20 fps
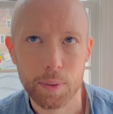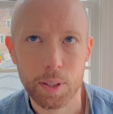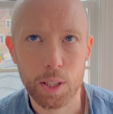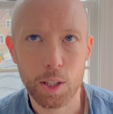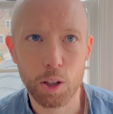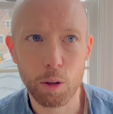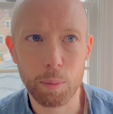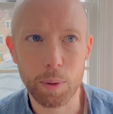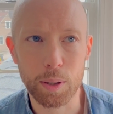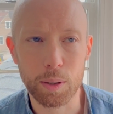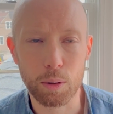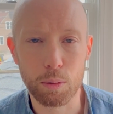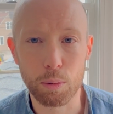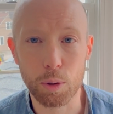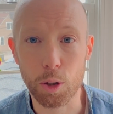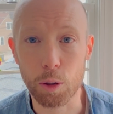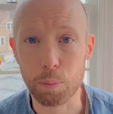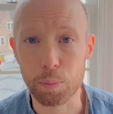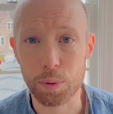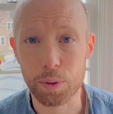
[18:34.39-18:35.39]
human
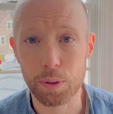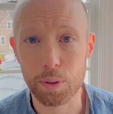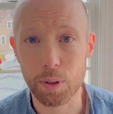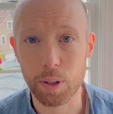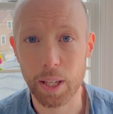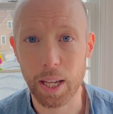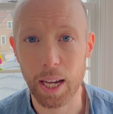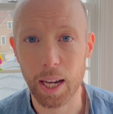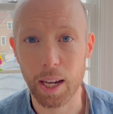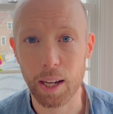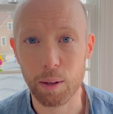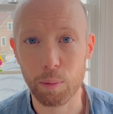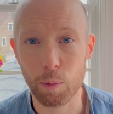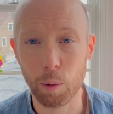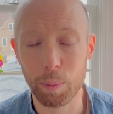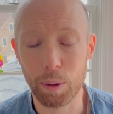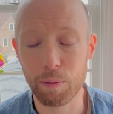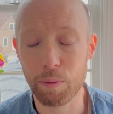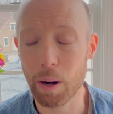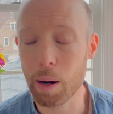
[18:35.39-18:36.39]
groups that will
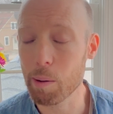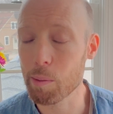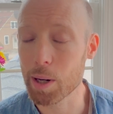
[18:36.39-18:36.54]
be very